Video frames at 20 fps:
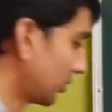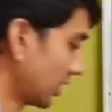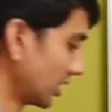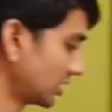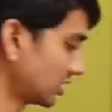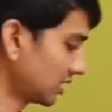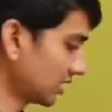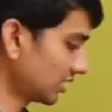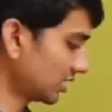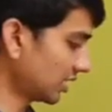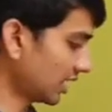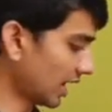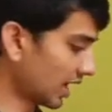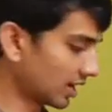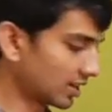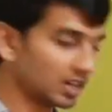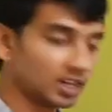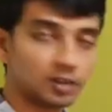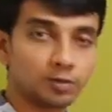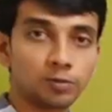function
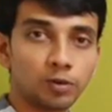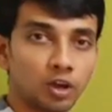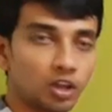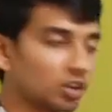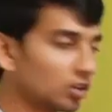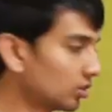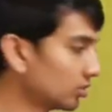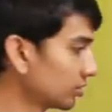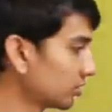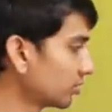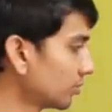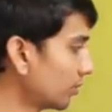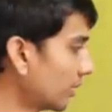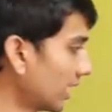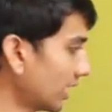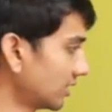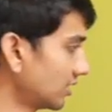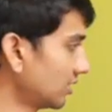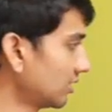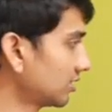and it follows
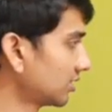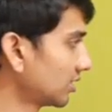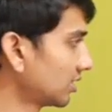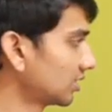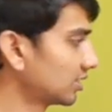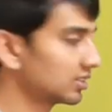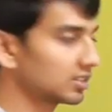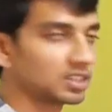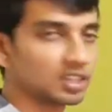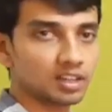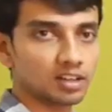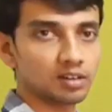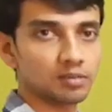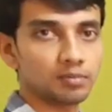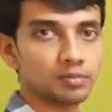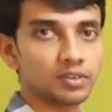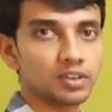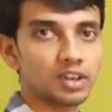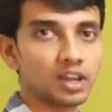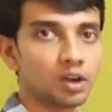by this theorem.
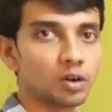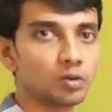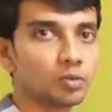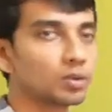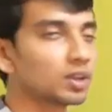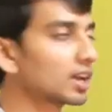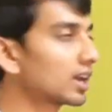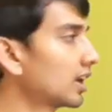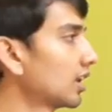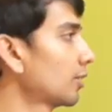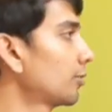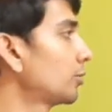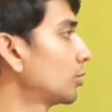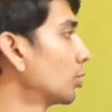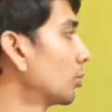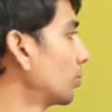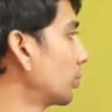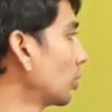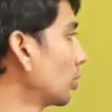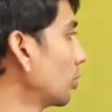Now we are left
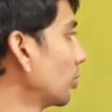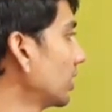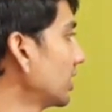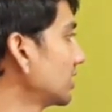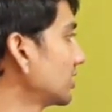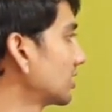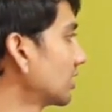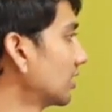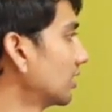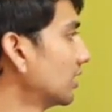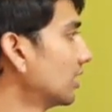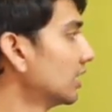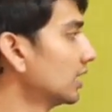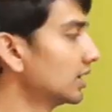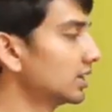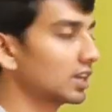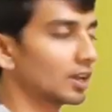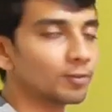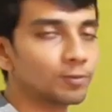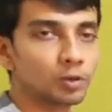to prove with
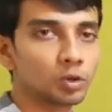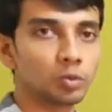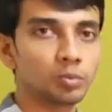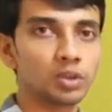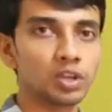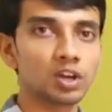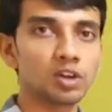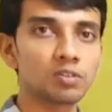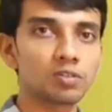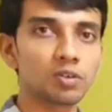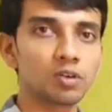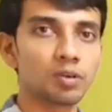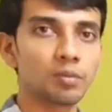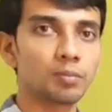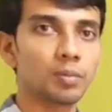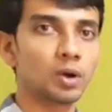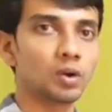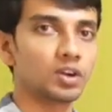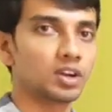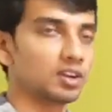f to be of
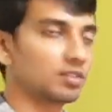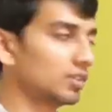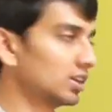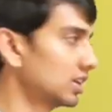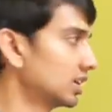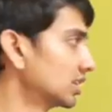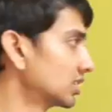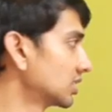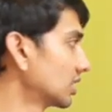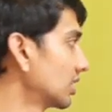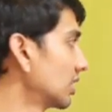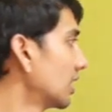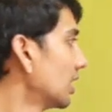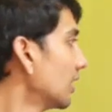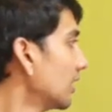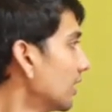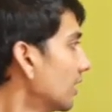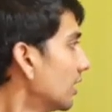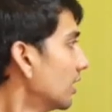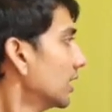bounded variation.
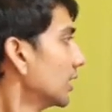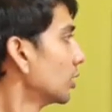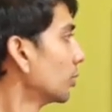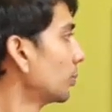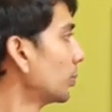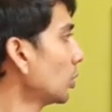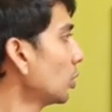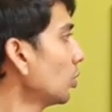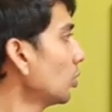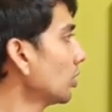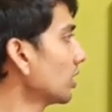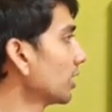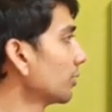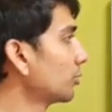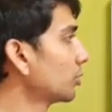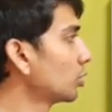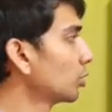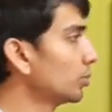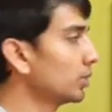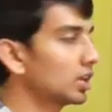To prove
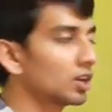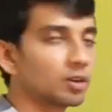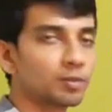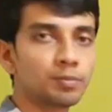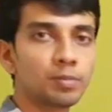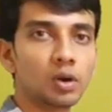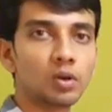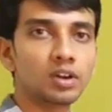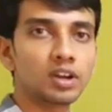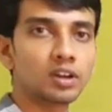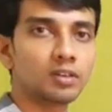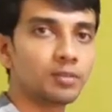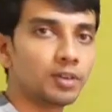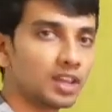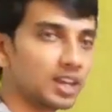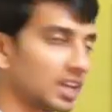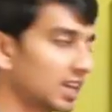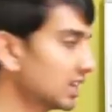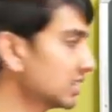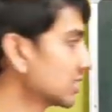f to be of bounded
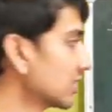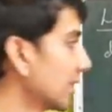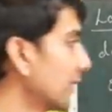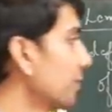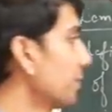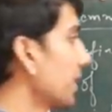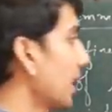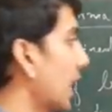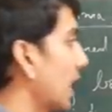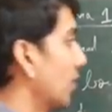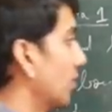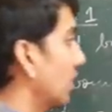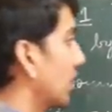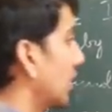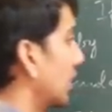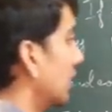variation, I will